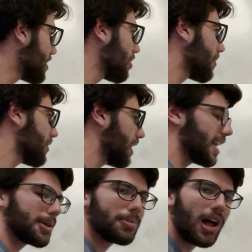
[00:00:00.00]
so we're looking
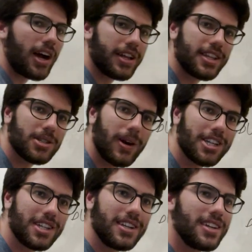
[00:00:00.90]
at the block on this
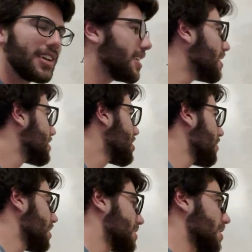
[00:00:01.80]
question. So
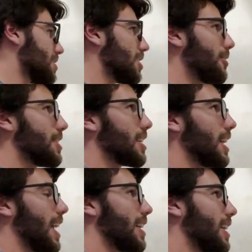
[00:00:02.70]
let's, let's start with the
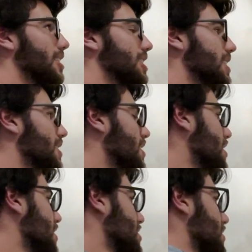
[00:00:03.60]
kinetic energy.
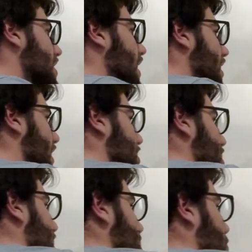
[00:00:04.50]
So the kinetic
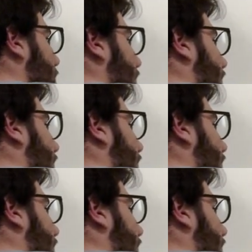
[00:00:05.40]
energy is one